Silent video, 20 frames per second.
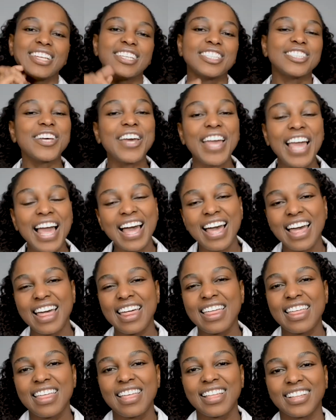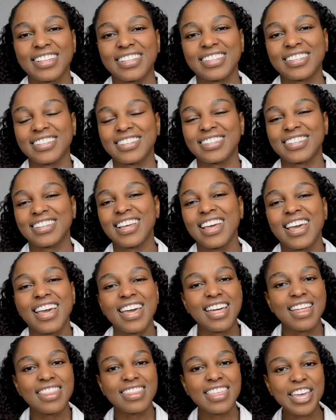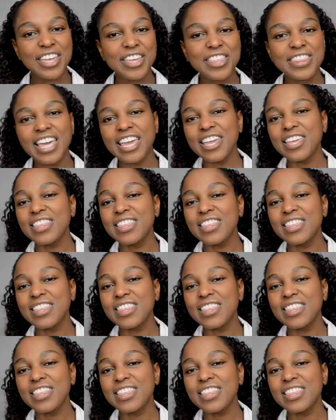So yeah. Thank you